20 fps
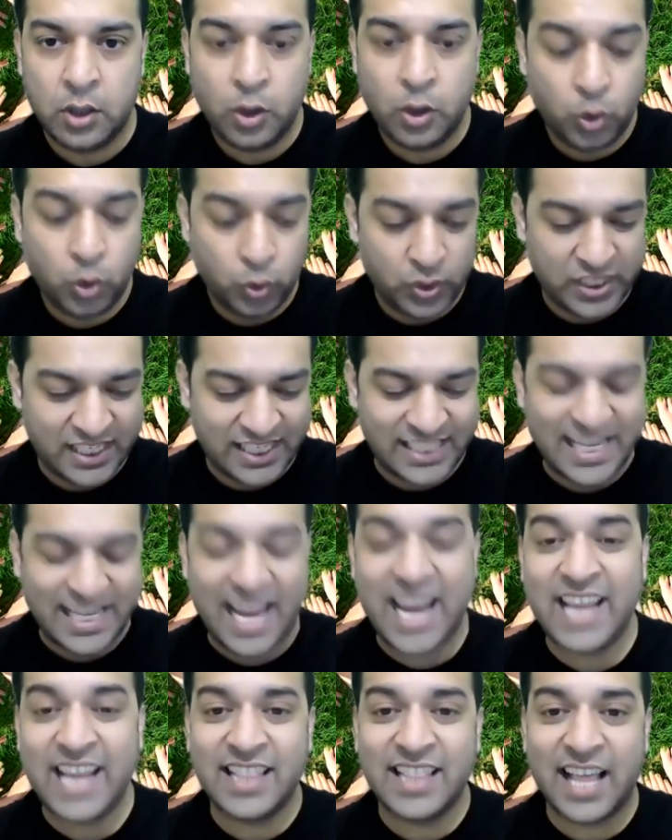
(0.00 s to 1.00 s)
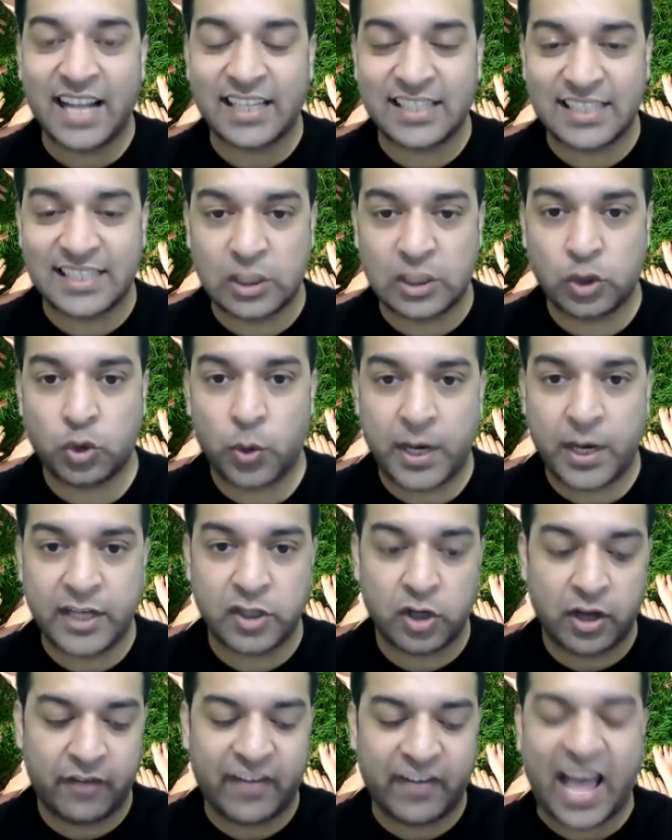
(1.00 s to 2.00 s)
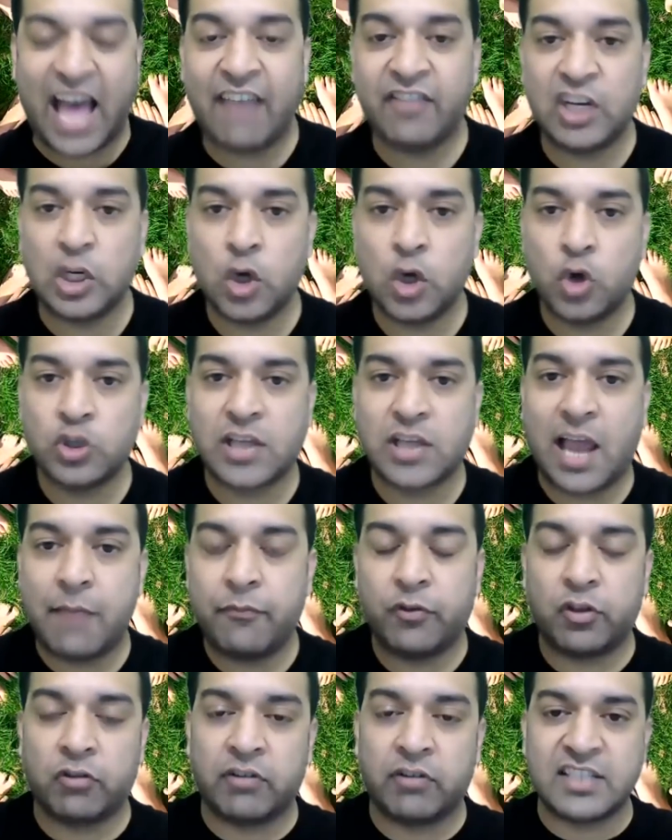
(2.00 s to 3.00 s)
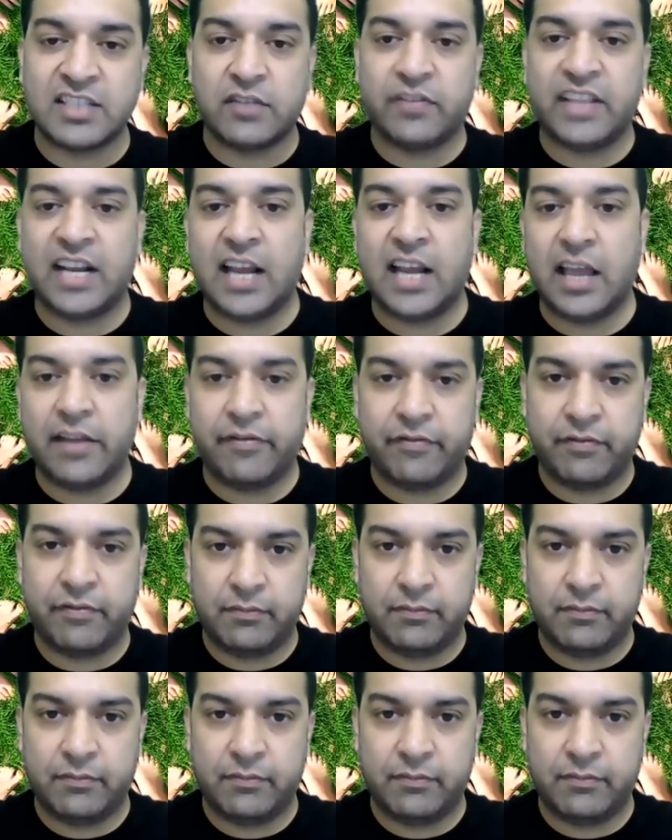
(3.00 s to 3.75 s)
to stay in that situation of having no time for the rest of their life.